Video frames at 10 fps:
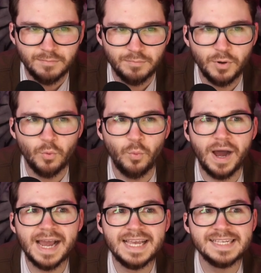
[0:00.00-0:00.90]
Bro,
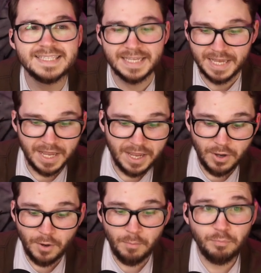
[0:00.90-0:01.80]
why is the...
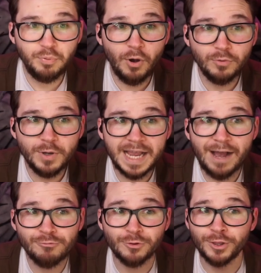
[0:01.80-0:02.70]
Bro, look
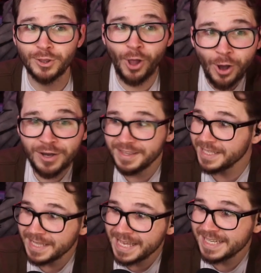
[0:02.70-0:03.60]
how long the
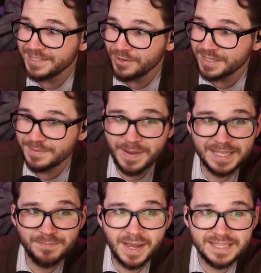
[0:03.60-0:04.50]
lead is on this
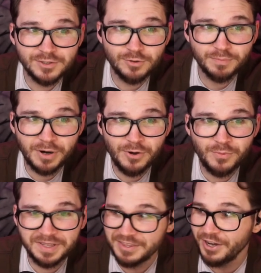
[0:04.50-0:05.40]
man's pencil, bro.
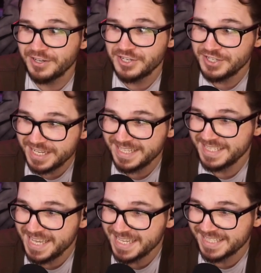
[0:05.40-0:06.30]
What the sh... is
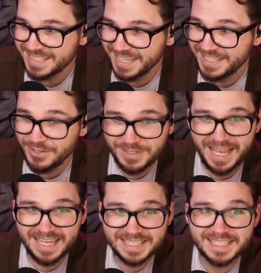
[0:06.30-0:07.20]
this? Do you
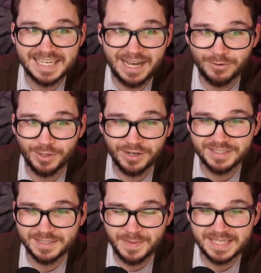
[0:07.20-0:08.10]
guys see how
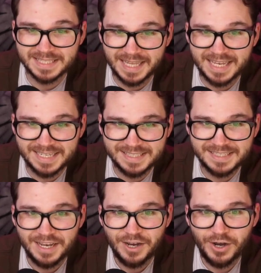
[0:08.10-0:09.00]
long this man's lead is?
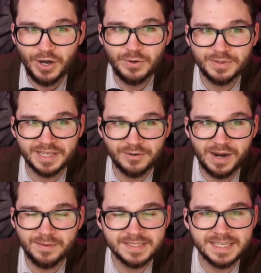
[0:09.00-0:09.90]
Holy
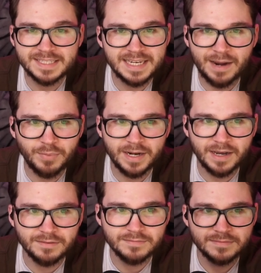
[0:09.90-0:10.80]
crap. It's gonna snap right now.